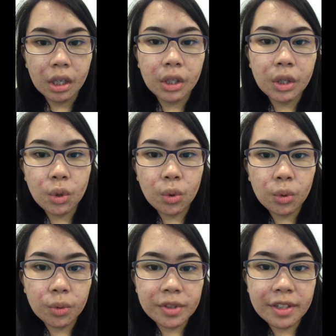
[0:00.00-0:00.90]

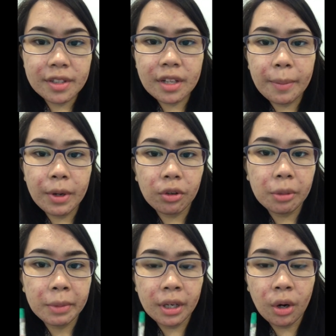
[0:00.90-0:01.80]
yung sinasabi ko
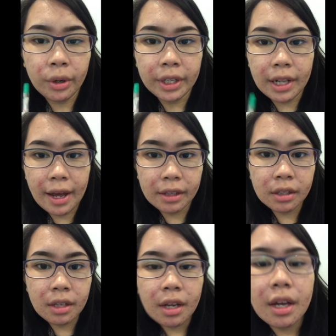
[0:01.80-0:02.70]
naman na
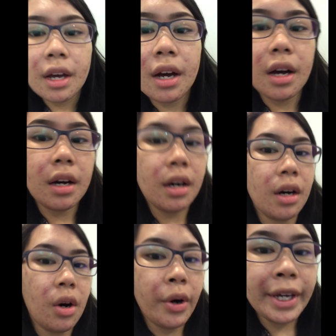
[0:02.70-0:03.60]
Oillan.
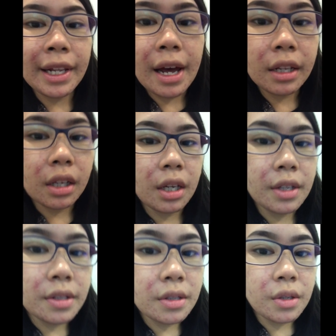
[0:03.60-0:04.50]
Oillan
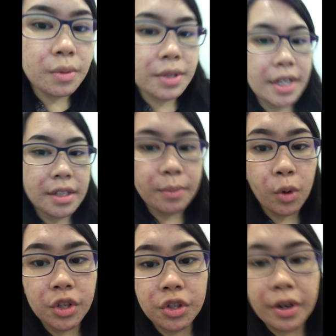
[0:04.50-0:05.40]
is used as a
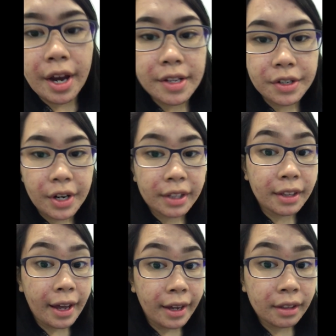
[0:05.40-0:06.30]
moisturizer at
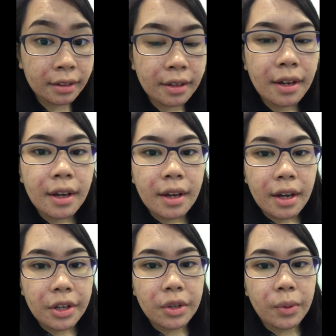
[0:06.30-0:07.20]
night.
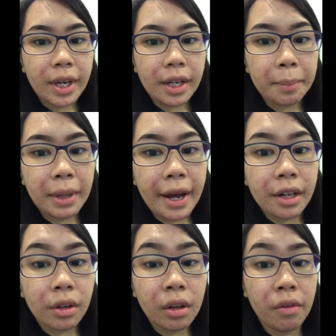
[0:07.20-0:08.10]
You can apply
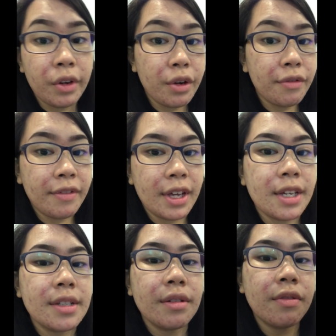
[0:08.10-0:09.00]
it all over your
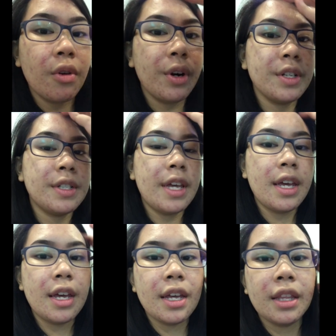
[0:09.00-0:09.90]
face, of course.
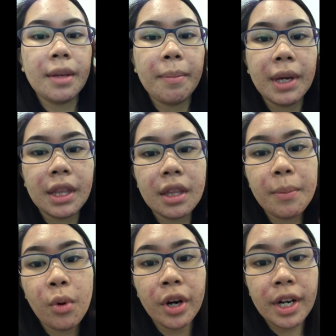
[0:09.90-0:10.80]
And in
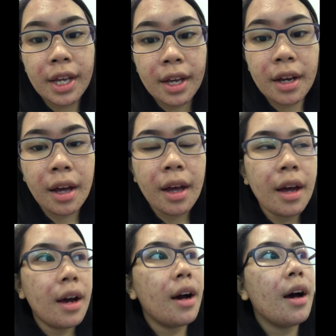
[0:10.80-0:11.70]
the morning,
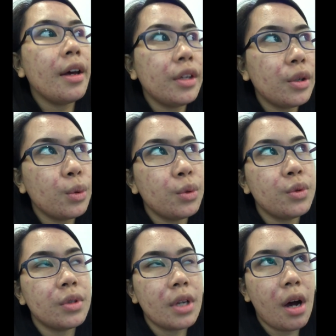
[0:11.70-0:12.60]
I
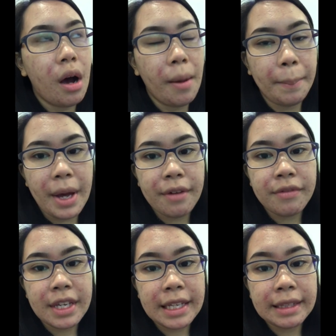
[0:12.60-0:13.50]
use
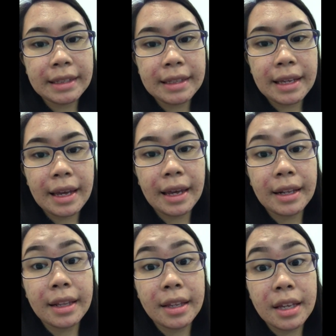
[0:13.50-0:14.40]
Avene,
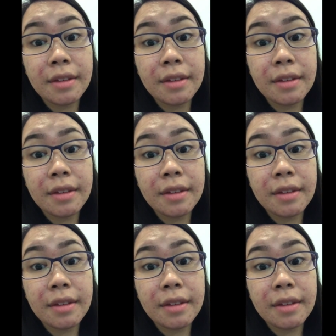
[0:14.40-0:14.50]
and in the